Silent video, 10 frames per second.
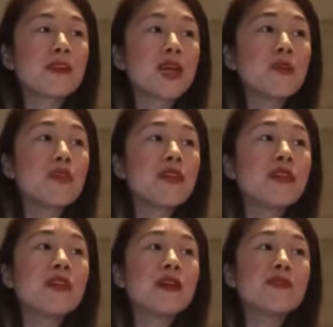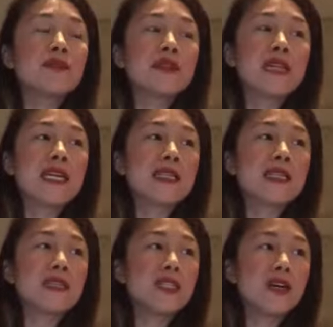I breathe in love for the
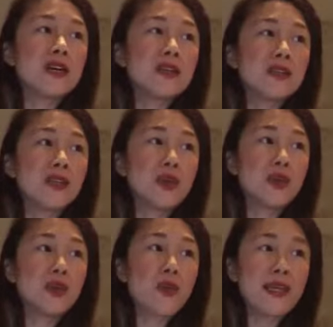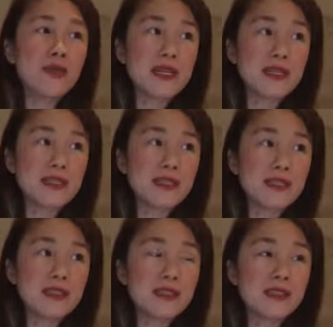hidden, dark, and quaking
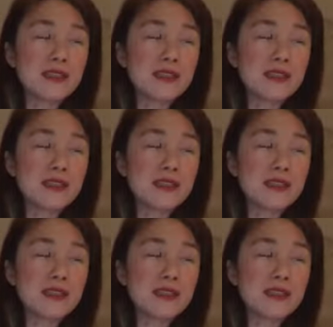places.